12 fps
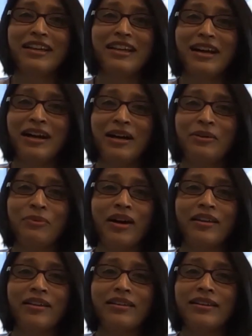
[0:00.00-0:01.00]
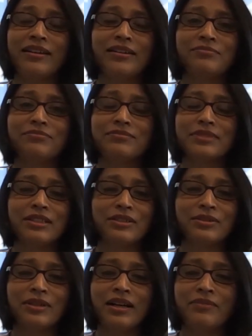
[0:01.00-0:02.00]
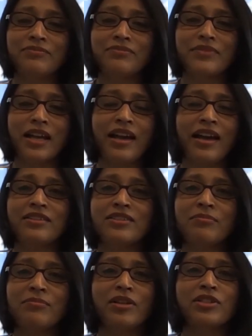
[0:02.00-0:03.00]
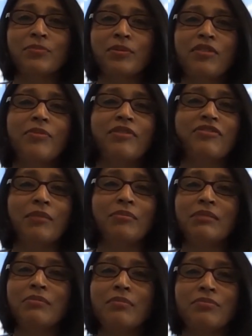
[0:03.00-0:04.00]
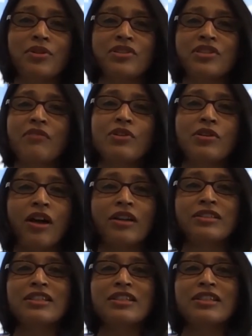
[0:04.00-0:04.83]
Uh, while um, you know um, I had uh, multiple of my family members that were locked